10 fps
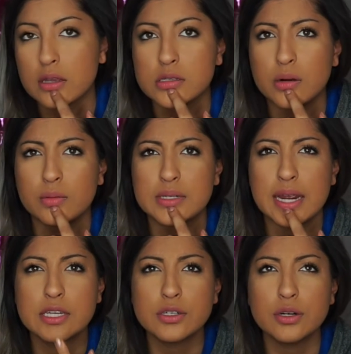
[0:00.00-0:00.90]
So to
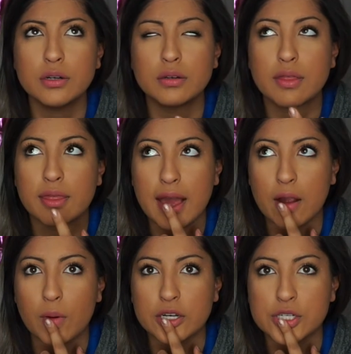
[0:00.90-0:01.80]
answer
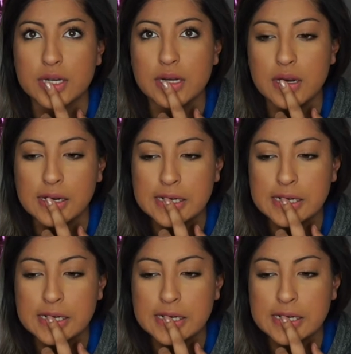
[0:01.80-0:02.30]
that question,